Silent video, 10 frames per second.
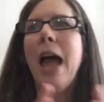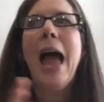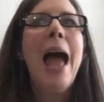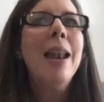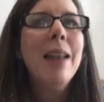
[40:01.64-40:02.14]

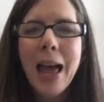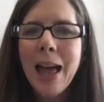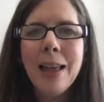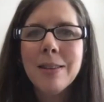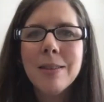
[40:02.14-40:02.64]

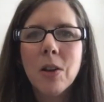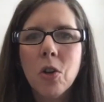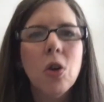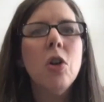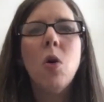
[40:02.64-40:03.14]
as
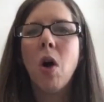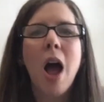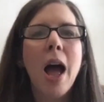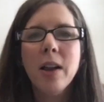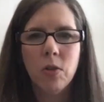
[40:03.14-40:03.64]
good or
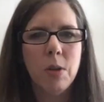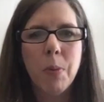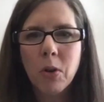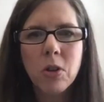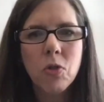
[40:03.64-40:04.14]
higher than
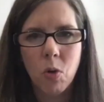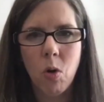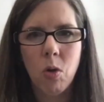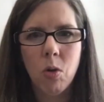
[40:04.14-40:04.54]
birth control.